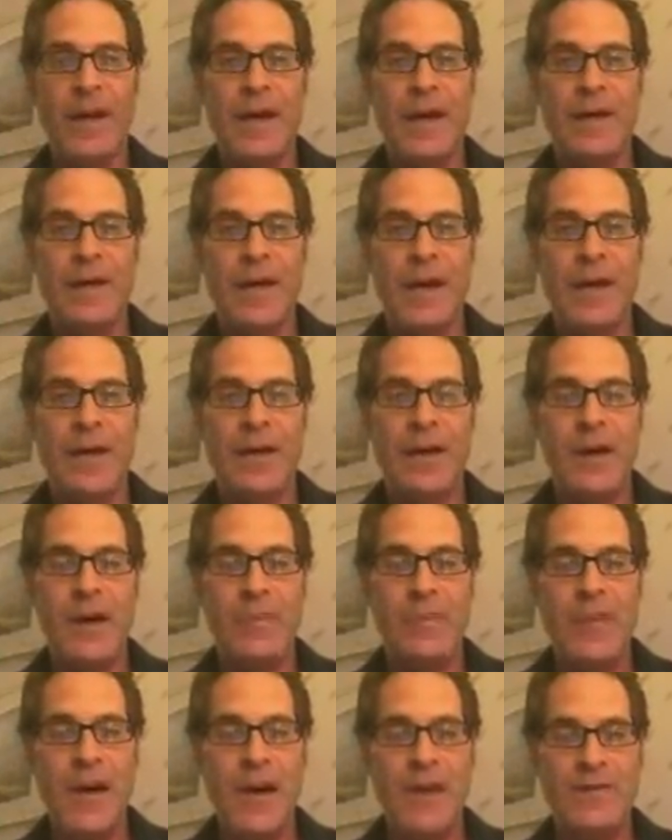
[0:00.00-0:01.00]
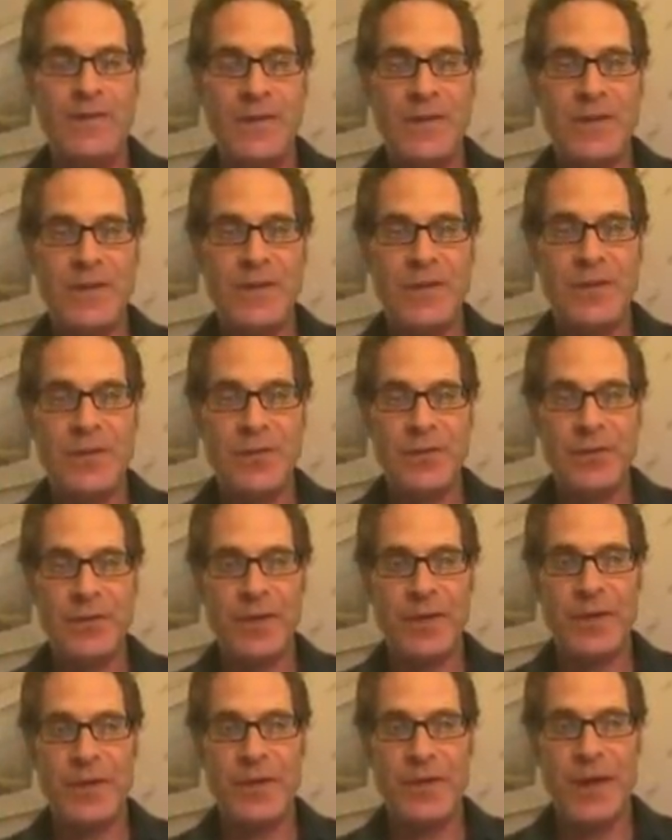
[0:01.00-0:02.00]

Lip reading: And now imagine, as you're thinking